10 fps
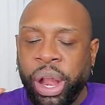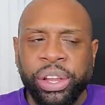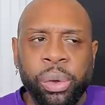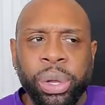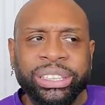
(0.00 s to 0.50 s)

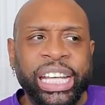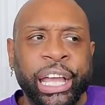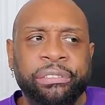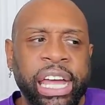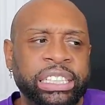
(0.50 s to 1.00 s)
didn't really
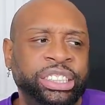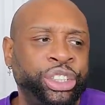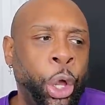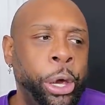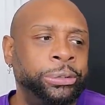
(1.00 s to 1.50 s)
take
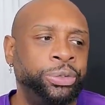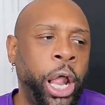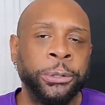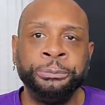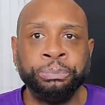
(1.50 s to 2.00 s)
advantage
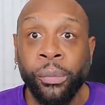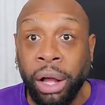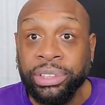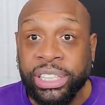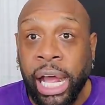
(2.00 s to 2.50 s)

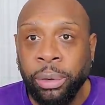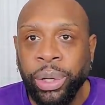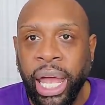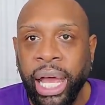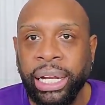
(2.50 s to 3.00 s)
of the time
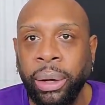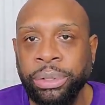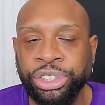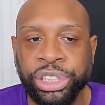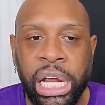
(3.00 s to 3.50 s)
that we had like
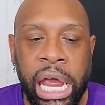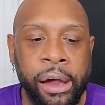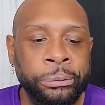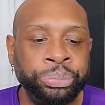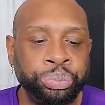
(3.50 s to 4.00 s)
we should
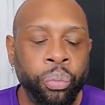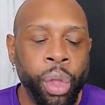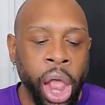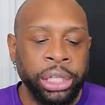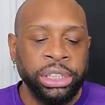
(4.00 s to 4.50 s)
have.
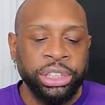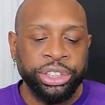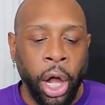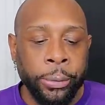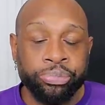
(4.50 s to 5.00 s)

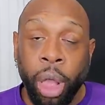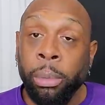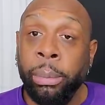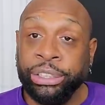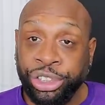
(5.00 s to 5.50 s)
So
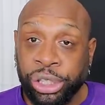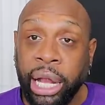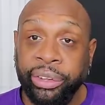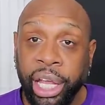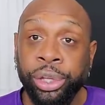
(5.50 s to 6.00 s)
I'm gonna make sure
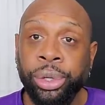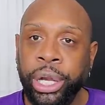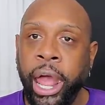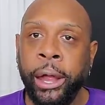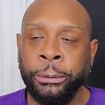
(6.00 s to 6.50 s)
I tell you
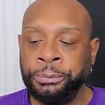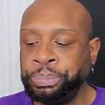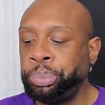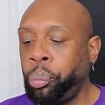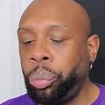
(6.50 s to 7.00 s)
today
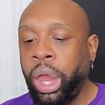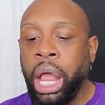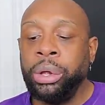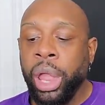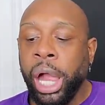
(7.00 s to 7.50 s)

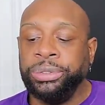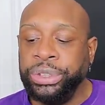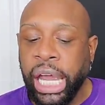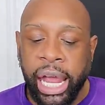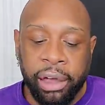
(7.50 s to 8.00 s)

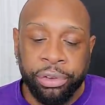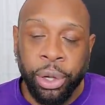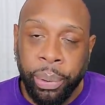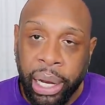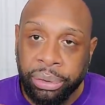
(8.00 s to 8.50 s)
that having
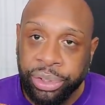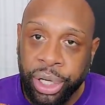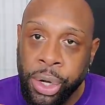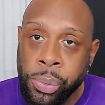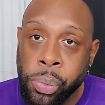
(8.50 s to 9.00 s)
your parents
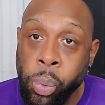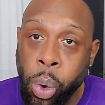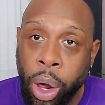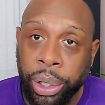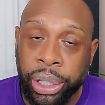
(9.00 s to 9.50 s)
here
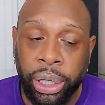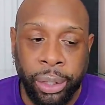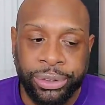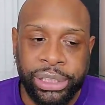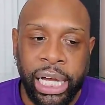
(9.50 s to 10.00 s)
walking
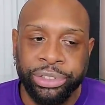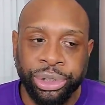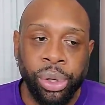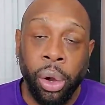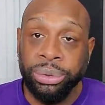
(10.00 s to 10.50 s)
alongside
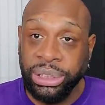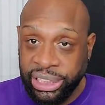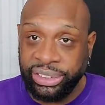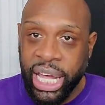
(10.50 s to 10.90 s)
you on this